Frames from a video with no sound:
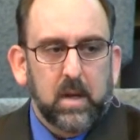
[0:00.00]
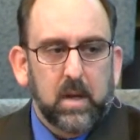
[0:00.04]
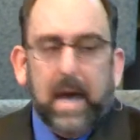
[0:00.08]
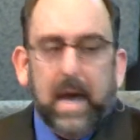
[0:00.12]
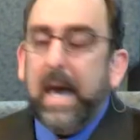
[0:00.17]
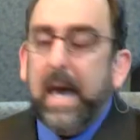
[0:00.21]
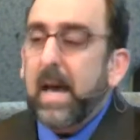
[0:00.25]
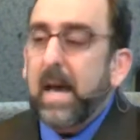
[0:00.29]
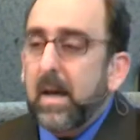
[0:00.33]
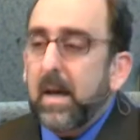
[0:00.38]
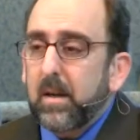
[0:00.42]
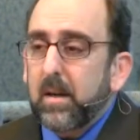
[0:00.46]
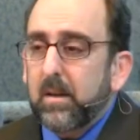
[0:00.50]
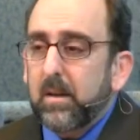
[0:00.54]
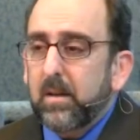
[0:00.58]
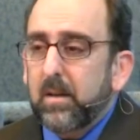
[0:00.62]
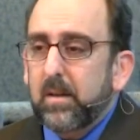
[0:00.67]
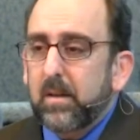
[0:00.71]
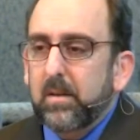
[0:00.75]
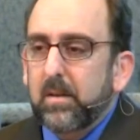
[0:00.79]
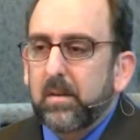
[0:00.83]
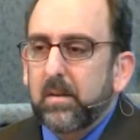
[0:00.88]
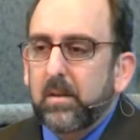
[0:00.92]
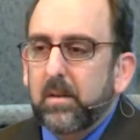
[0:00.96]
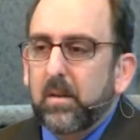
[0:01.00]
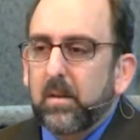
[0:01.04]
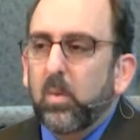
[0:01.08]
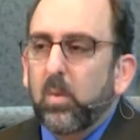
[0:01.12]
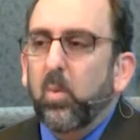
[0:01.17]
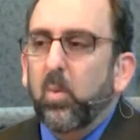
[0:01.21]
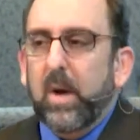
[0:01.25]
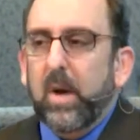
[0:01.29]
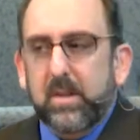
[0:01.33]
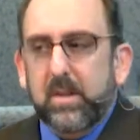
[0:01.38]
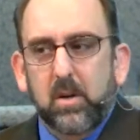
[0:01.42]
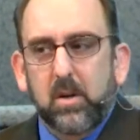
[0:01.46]
and
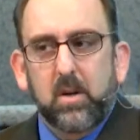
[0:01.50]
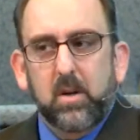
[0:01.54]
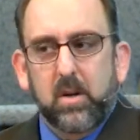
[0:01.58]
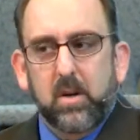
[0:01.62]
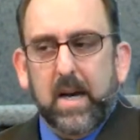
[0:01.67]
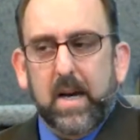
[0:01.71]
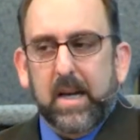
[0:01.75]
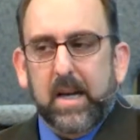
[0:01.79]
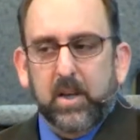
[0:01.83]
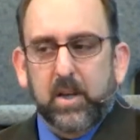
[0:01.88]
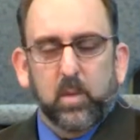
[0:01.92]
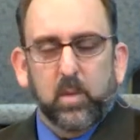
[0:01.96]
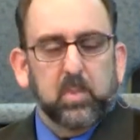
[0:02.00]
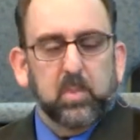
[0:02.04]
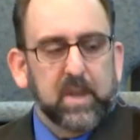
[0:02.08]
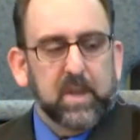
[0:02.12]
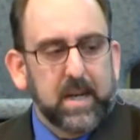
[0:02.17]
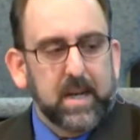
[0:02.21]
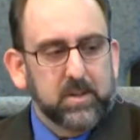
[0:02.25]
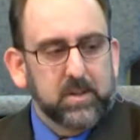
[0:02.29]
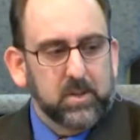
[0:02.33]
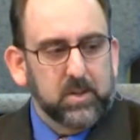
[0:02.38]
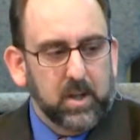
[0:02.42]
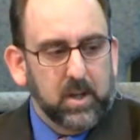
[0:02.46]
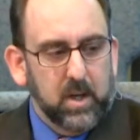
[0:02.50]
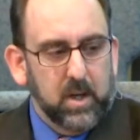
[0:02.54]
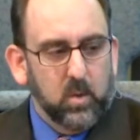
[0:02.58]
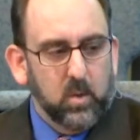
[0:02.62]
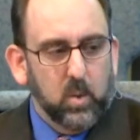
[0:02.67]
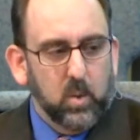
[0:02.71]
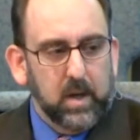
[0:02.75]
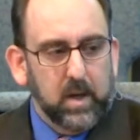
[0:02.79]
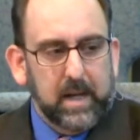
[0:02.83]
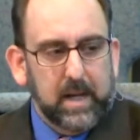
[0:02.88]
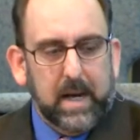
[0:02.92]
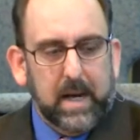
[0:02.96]
whether or not your plans are going to
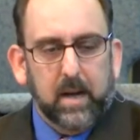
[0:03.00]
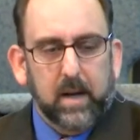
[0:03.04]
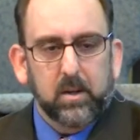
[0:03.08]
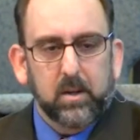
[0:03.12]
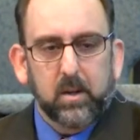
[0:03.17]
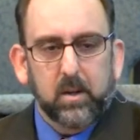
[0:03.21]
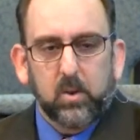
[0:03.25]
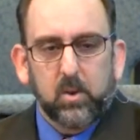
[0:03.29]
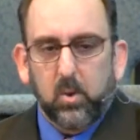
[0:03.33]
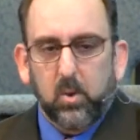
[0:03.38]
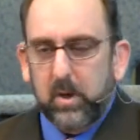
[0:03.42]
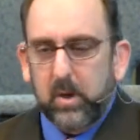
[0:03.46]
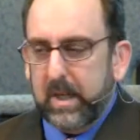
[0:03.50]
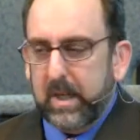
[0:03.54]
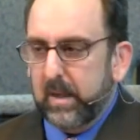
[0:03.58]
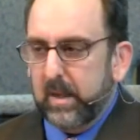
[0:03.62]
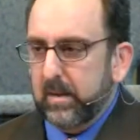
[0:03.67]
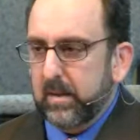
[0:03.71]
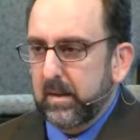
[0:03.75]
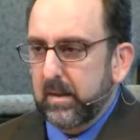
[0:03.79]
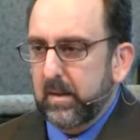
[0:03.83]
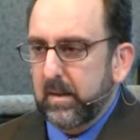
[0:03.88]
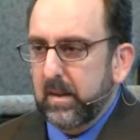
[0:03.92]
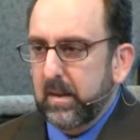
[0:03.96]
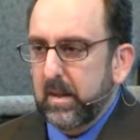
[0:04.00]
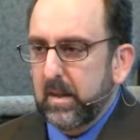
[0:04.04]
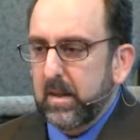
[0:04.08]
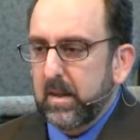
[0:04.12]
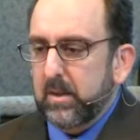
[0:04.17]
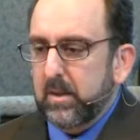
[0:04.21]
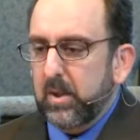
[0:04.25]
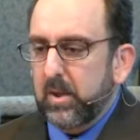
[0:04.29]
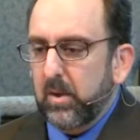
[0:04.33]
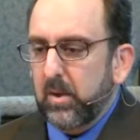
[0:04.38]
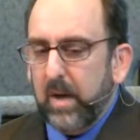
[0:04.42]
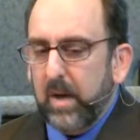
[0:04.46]
work out according
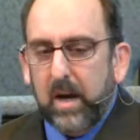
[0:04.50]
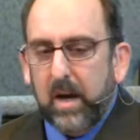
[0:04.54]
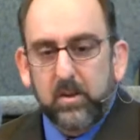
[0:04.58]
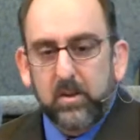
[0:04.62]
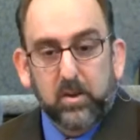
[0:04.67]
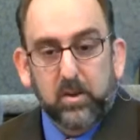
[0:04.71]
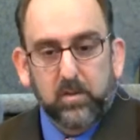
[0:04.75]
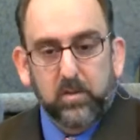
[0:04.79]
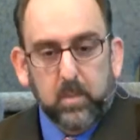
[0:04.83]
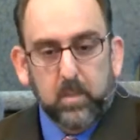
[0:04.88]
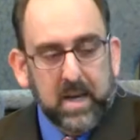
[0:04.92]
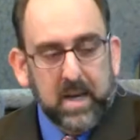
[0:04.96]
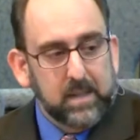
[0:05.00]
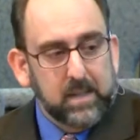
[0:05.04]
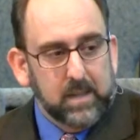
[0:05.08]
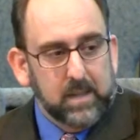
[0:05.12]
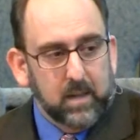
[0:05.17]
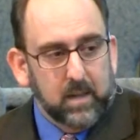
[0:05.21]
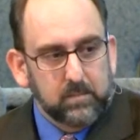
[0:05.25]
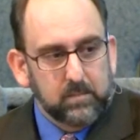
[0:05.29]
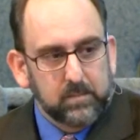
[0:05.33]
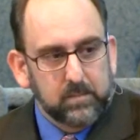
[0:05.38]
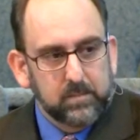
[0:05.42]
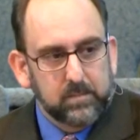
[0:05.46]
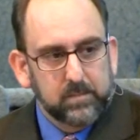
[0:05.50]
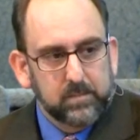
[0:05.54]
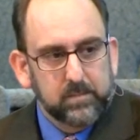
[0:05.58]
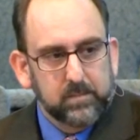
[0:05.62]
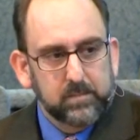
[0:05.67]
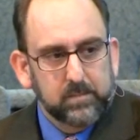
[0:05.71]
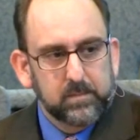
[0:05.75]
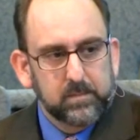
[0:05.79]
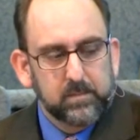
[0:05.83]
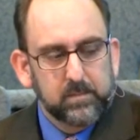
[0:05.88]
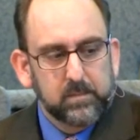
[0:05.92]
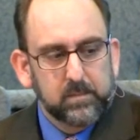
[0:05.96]
to how you've made them.
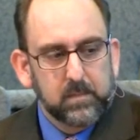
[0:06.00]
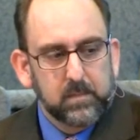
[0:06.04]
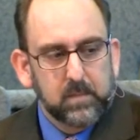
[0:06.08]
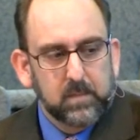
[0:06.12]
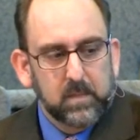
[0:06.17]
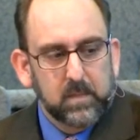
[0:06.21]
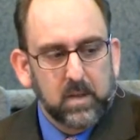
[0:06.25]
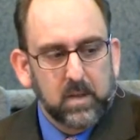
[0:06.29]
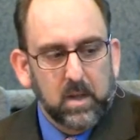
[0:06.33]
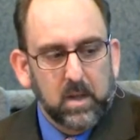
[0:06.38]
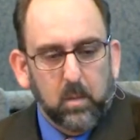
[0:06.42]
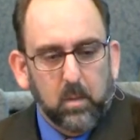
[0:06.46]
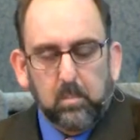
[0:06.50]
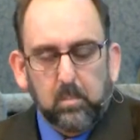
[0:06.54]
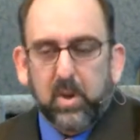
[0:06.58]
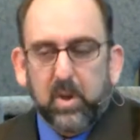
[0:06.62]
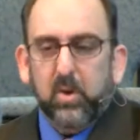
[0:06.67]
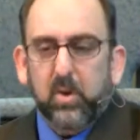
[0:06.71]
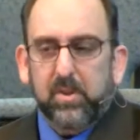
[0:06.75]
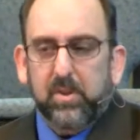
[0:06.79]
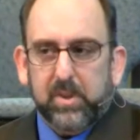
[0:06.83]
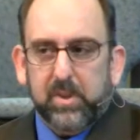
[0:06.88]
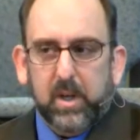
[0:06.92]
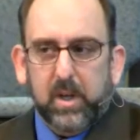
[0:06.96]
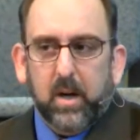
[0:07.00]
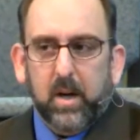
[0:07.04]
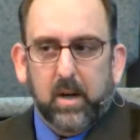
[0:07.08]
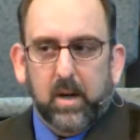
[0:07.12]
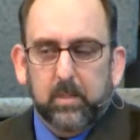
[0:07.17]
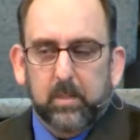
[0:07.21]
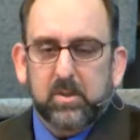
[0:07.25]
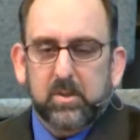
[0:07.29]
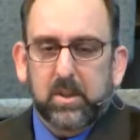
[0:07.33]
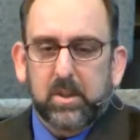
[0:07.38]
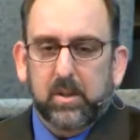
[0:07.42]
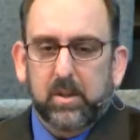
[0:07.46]
Both are
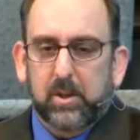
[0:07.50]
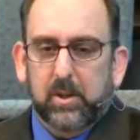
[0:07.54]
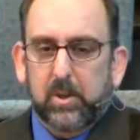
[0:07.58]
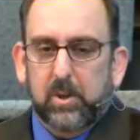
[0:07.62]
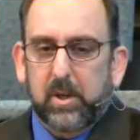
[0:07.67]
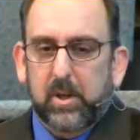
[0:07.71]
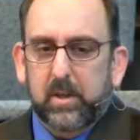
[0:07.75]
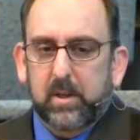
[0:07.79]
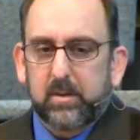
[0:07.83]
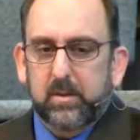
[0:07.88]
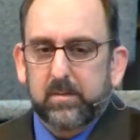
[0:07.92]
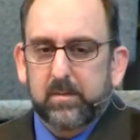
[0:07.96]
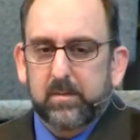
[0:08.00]
up to the Lord.